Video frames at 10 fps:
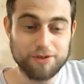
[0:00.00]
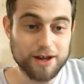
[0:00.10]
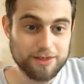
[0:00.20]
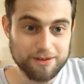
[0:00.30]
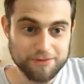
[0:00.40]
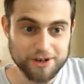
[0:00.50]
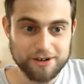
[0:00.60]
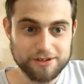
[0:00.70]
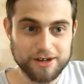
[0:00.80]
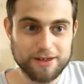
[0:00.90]
The wrestling
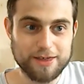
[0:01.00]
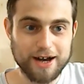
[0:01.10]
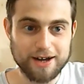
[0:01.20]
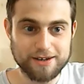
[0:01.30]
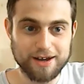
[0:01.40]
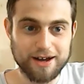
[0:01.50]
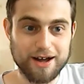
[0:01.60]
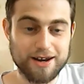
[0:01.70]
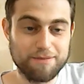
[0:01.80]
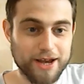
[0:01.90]
world has had
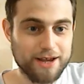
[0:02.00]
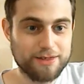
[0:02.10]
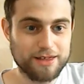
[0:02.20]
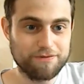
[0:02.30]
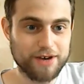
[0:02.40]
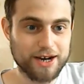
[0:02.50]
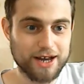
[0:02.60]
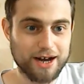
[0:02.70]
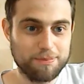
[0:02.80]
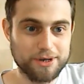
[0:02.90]
an amazing event
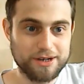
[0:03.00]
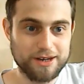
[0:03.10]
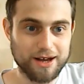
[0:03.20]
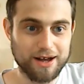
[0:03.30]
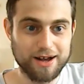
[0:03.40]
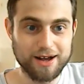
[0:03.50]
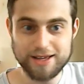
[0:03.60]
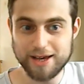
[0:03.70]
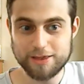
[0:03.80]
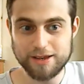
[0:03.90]
happen uh,
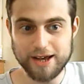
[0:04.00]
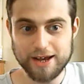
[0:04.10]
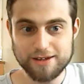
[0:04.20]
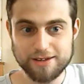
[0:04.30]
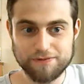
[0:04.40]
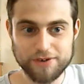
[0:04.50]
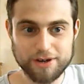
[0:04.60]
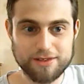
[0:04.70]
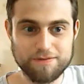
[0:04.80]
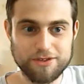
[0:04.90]
yesterday, the
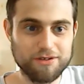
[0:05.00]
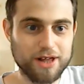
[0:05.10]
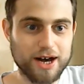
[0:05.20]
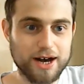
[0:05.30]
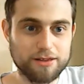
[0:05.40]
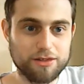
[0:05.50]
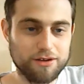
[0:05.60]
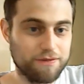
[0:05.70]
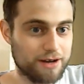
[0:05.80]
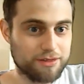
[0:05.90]
1st of July
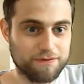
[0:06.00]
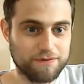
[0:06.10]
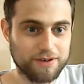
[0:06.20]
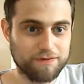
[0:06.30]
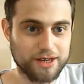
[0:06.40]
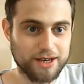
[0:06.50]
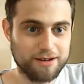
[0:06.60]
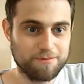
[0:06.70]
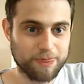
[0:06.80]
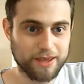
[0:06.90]

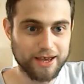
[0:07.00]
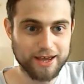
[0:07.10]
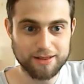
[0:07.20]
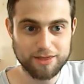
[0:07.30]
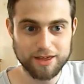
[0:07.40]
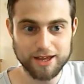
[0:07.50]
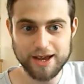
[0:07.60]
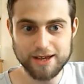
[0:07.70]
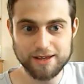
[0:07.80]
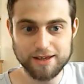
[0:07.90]
2015, in
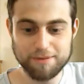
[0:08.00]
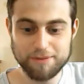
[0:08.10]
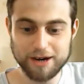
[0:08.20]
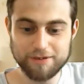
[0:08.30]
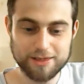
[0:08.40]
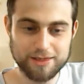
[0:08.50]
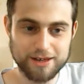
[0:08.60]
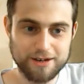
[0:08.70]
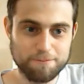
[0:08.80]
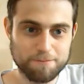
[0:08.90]
TNA Impact
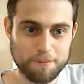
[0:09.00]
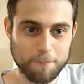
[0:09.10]
Wrestling.